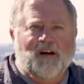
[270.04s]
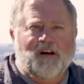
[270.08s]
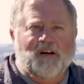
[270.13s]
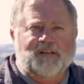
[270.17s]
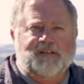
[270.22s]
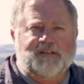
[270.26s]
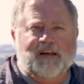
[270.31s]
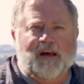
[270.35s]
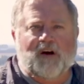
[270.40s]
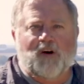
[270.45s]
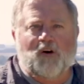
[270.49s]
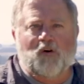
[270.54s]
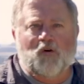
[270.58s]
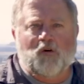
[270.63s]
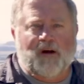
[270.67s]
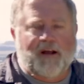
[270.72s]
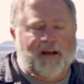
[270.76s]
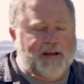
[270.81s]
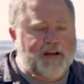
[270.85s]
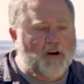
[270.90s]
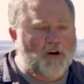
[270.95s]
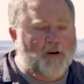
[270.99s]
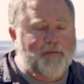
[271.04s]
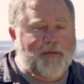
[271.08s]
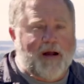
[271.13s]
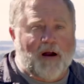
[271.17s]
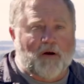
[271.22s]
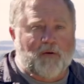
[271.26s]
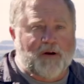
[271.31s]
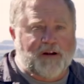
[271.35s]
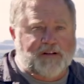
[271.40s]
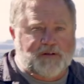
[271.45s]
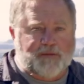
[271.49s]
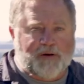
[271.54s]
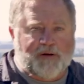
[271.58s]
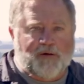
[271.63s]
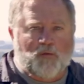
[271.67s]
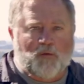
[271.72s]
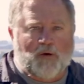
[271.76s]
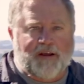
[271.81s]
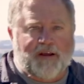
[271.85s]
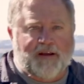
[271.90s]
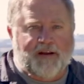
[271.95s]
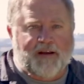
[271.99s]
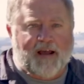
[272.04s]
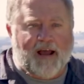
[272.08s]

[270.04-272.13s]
So here at Mount Richmond, we